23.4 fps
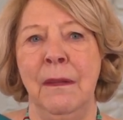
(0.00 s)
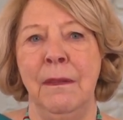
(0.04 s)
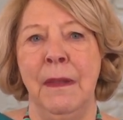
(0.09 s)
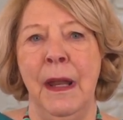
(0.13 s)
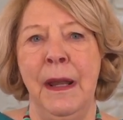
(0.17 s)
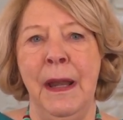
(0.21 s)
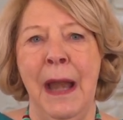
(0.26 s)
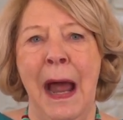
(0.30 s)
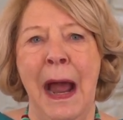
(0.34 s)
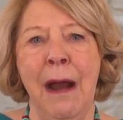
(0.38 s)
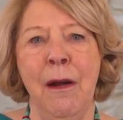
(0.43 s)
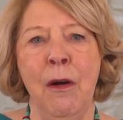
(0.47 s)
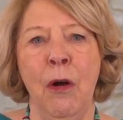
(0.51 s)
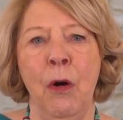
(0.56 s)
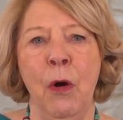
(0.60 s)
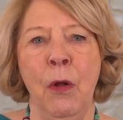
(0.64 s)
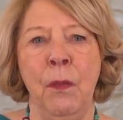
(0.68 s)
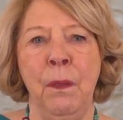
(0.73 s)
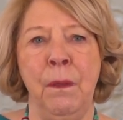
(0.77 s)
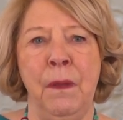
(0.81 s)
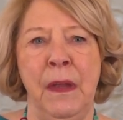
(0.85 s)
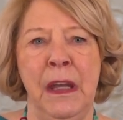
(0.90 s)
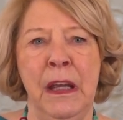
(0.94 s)
The
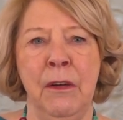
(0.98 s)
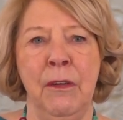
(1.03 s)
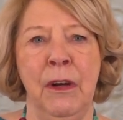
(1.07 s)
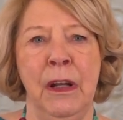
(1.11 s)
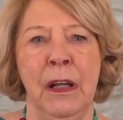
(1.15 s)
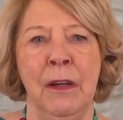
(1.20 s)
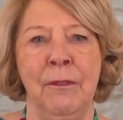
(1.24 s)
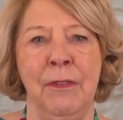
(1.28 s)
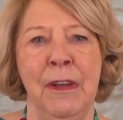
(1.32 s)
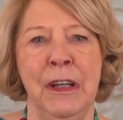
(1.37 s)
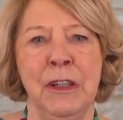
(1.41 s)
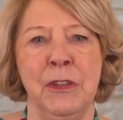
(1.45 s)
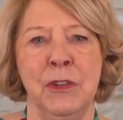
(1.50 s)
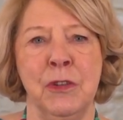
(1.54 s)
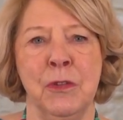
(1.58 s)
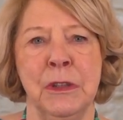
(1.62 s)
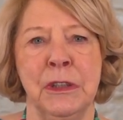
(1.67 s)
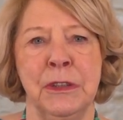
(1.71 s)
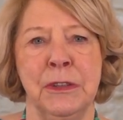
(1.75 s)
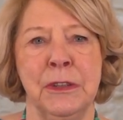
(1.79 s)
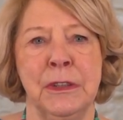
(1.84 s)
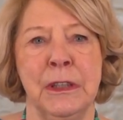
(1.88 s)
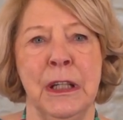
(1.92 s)
narrow theory of
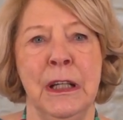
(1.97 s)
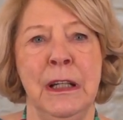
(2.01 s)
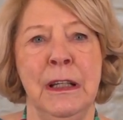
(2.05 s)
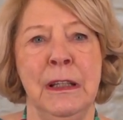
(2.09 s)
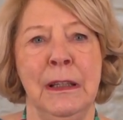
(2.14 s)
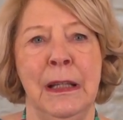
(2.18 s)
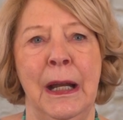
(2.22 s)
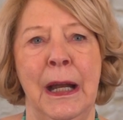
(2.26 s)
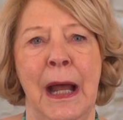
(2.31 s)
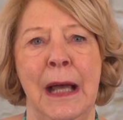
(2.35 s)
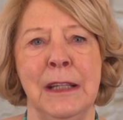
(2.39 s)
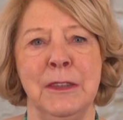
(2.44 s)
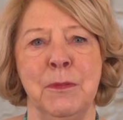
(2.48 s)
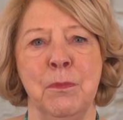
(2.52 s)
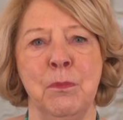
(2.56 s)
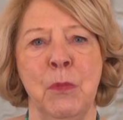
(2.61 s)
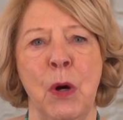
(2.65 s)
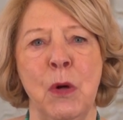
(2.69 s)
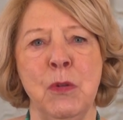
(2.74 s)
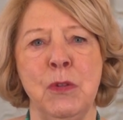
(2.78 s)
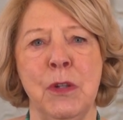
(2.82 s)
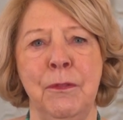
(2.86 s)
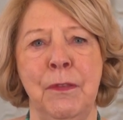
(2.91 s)
interest that has
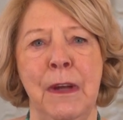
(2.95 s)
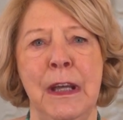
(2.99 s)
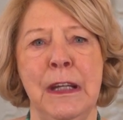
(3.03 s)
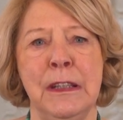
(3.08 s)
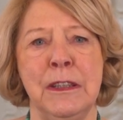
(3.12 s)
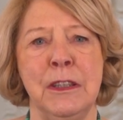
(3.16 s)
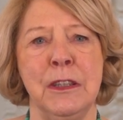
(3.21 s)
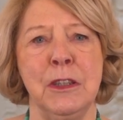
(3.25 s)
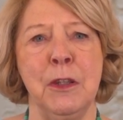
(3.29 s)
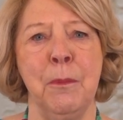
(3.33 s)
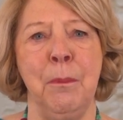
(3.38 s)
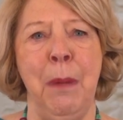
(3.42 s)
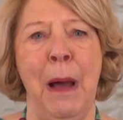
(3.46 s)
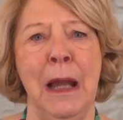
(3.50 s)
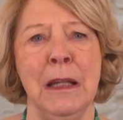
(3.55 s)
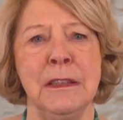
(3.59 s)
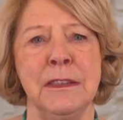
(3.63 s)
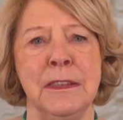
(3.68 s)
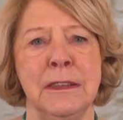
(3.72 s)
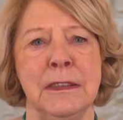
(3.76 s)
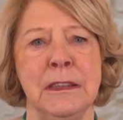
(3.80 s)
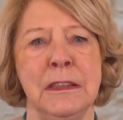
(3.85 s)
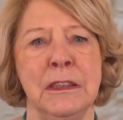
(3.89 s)
motivated the
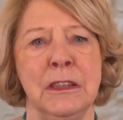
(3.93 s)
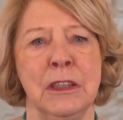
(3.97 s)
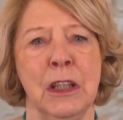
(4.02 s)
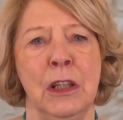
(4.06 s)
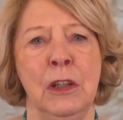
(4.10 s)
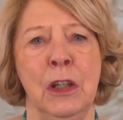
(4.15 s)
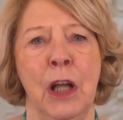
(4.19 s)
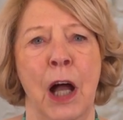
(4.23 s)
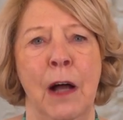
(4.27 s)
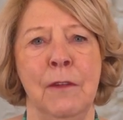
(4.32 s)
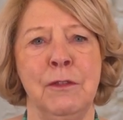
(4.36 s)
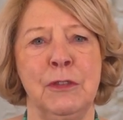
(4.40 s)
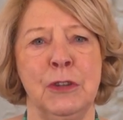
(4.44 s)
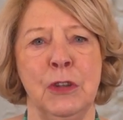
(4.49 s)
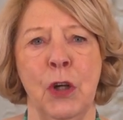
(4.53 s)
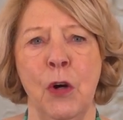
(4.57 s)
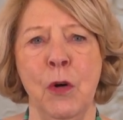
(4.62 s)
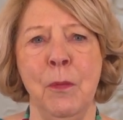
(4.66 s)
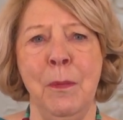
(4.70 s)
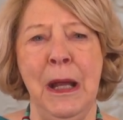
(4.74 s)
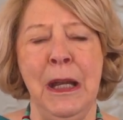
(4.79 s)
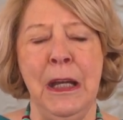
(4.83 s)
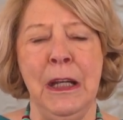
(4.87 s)
policies of
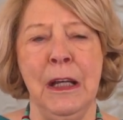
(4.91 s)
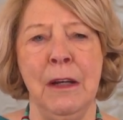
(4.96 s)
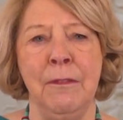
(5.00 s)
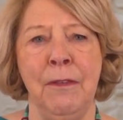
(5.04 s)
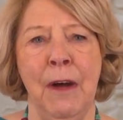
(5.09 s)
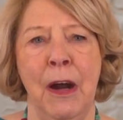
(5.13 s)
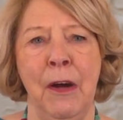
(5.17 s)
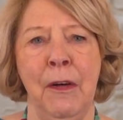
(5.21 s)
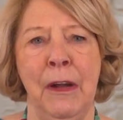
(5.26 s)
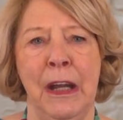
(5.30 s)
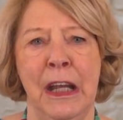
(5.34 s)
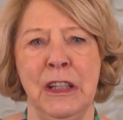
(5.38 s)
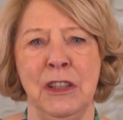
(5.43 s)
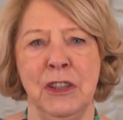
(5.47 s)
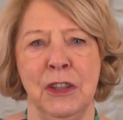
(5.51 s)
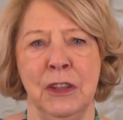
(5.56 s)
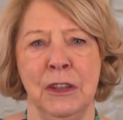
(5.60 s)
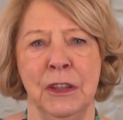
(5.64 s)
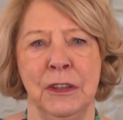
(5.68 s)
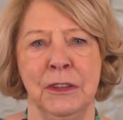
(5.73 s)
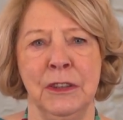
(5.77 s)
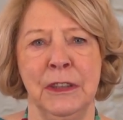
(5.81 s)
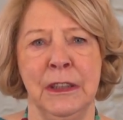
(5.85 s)
so many of our
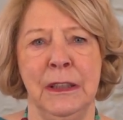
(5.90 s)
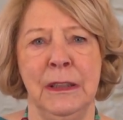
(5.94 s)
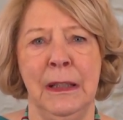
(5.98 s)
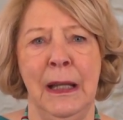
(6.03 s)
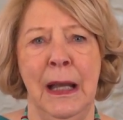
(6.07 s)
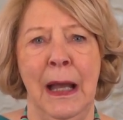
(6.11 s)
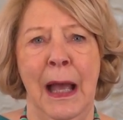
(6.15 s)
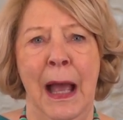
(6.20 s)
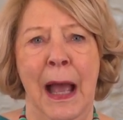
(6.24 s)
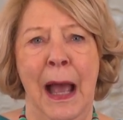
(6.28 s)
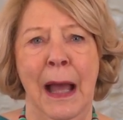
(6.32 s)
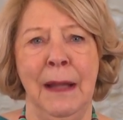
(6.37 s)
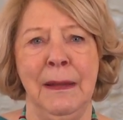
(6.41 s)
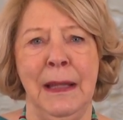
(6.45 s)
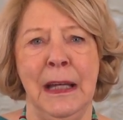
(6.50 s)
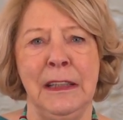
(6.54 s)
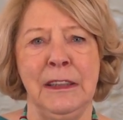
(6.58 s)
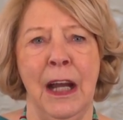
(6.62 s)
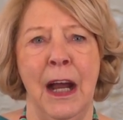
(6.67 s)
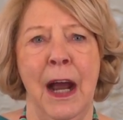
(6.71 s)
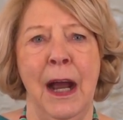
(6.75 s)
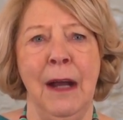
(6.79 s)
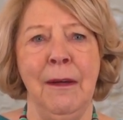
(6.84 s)
nations and
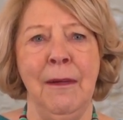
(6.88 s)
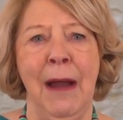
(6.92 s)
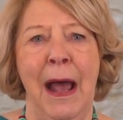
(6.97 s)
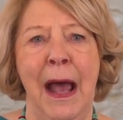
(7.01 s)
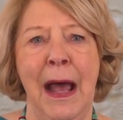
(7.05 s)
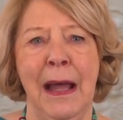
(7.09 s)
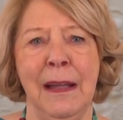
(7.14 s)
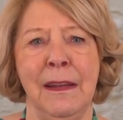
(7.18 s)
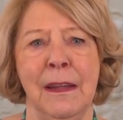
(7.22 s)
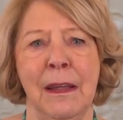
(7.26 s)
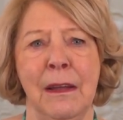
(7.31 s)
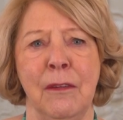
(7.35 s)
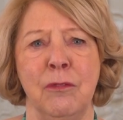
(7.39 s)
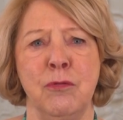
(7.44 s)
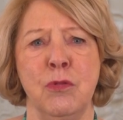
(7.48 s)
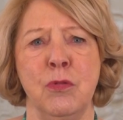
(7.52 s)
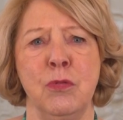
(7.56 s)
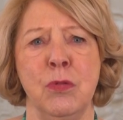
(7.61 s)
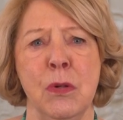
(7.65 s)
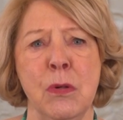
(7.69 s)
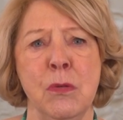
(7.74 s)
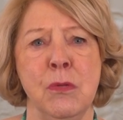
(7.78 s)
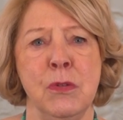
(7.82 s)
that are at the
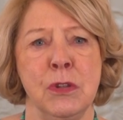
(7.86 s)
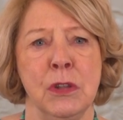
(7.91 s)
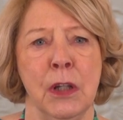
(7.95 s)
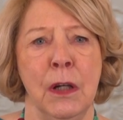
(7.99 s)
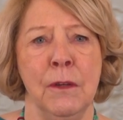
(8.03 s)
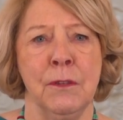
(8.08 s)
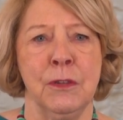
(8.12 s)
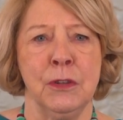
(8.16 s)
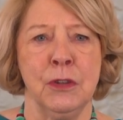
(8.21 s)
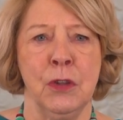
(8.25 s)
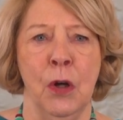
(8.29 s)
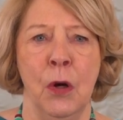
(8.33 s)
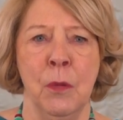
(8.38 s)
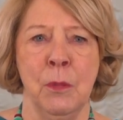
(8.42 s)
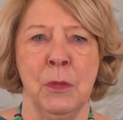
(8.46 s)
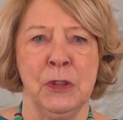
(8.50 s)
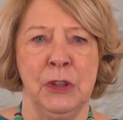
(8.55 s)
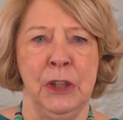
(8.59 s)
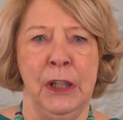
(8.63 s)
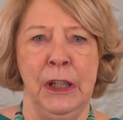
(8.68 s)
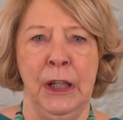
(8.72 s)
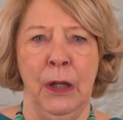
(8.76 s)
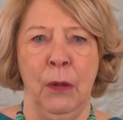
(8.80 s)
root of so
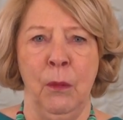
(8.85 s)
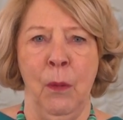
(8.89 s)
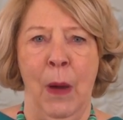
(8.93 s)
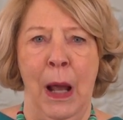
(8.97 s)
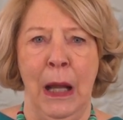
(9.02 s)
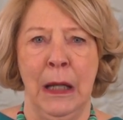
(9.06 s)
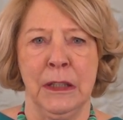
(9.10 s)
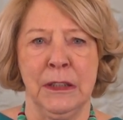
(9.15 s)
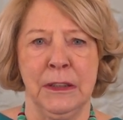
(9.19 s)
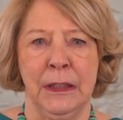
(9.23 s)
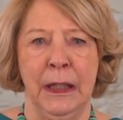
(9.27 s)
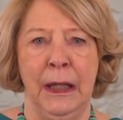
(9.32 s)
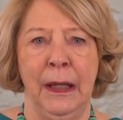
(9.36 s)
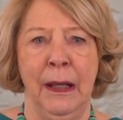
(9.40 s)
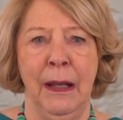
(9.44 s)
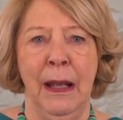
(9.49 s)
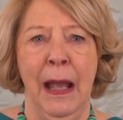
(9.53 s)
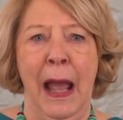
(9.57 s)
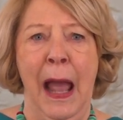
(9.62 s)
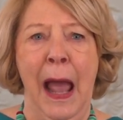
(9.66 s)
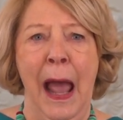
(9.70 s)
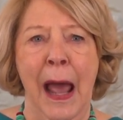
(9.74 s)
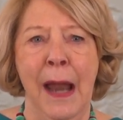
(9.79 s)
much inequality
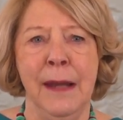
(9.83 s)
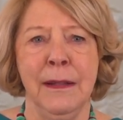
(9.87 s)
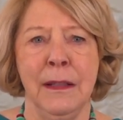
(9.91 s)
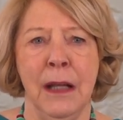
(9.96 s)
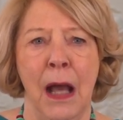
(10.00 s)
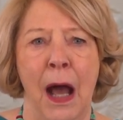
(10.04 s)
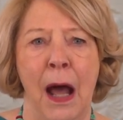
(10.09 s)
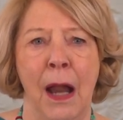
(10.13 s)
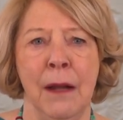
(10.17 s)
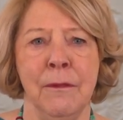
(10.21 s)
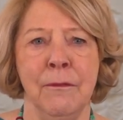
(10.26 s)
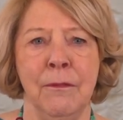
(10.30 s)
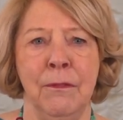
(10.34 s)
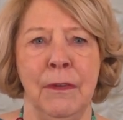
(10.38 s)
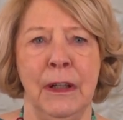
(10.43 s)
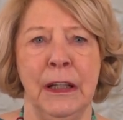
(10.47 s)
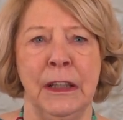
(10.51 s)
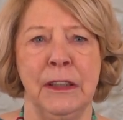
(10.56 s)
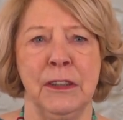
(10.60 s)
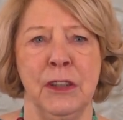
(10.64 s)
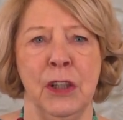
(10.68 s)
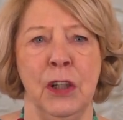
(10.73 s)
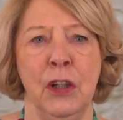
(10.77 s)
and
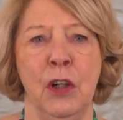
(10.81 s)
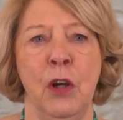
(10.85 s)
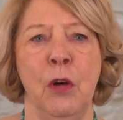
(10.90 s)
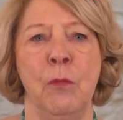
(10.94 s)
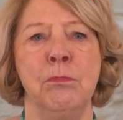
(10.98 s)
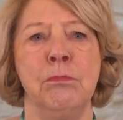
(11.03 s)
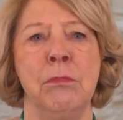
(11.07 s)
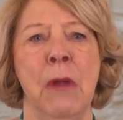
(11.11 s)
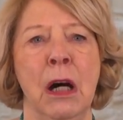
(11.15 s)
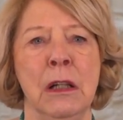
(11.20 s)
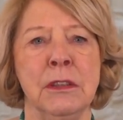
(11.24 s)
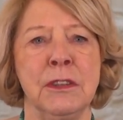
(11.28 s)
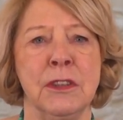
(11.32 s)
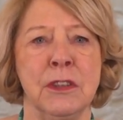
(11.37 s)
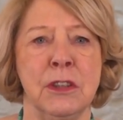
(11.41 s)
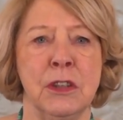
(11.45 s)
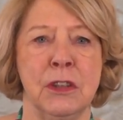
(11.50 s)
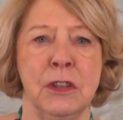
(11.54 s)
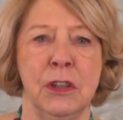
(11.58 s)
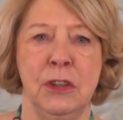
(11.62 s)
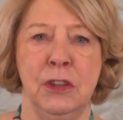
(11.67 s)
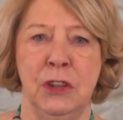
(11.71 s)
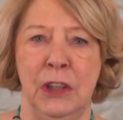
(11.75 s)
conflict
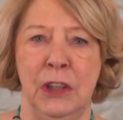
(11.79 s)
must